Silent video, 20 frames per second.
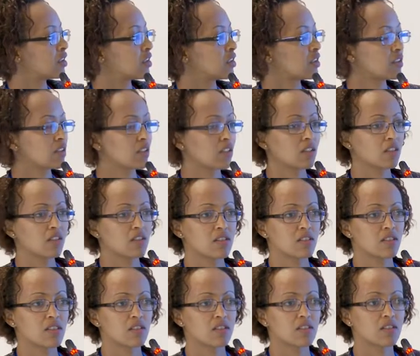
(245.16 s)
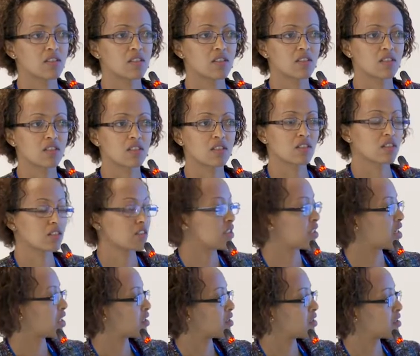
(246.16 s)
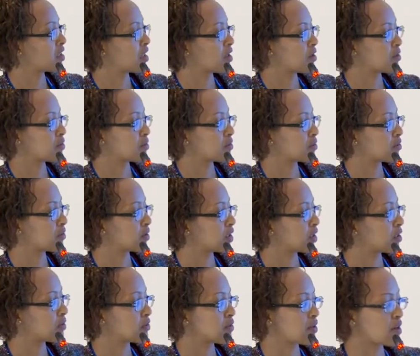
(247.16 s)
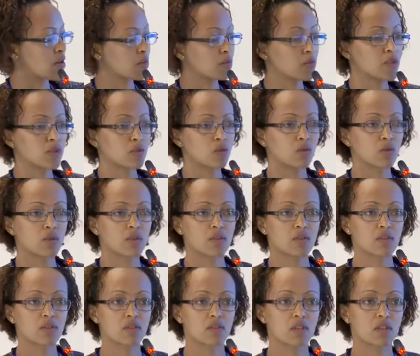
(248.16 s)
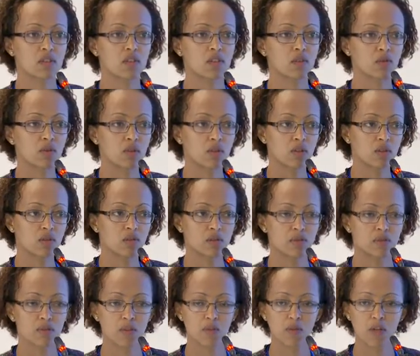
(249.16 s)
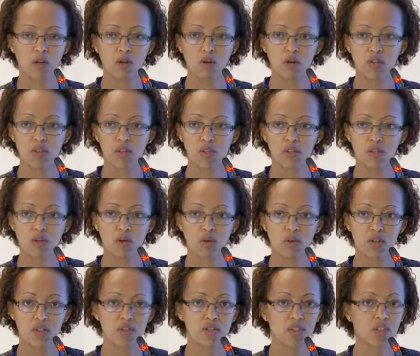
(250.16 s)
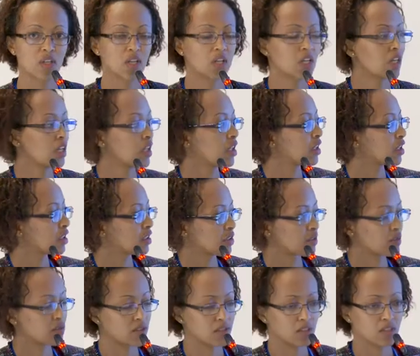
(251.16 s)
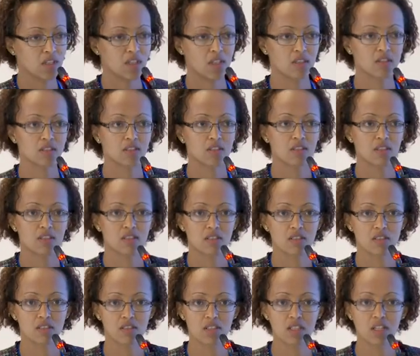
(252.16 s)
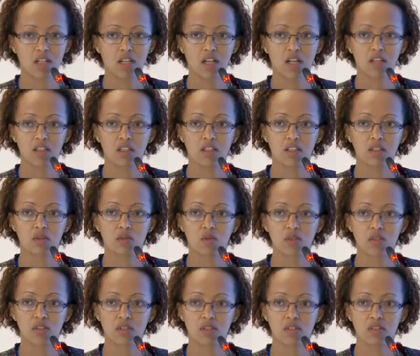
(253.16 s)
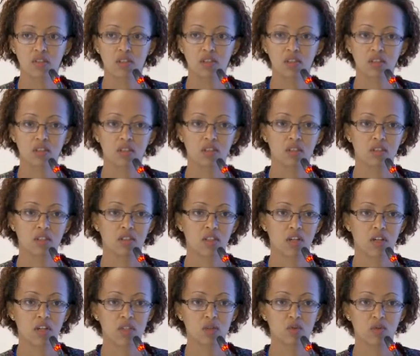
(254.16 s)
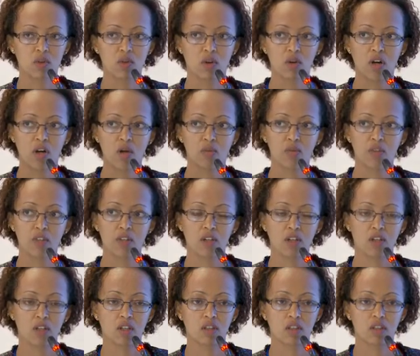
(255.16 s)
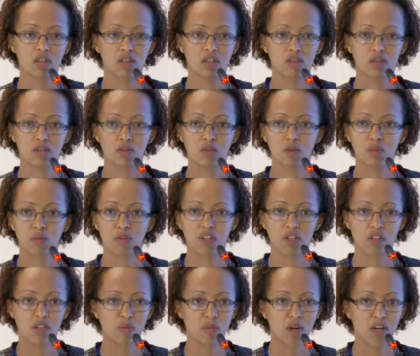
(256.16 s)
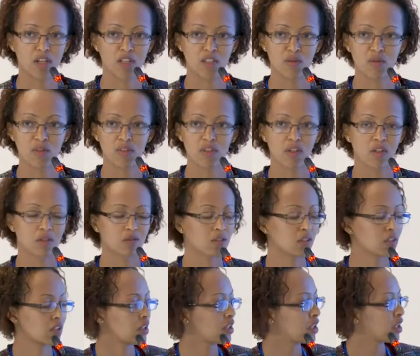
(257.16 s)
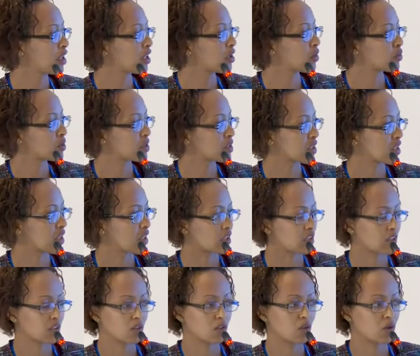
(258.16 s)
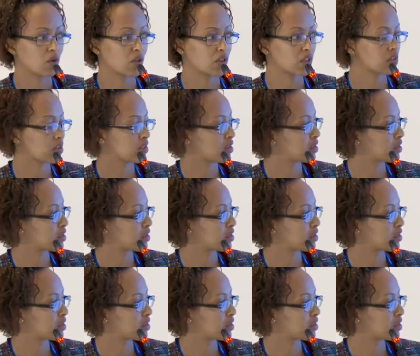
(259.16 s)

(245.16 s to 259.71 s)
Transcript: And then this is a share of firms with female owners, and you can see that this is declining with as we go up the top the management level, with a lower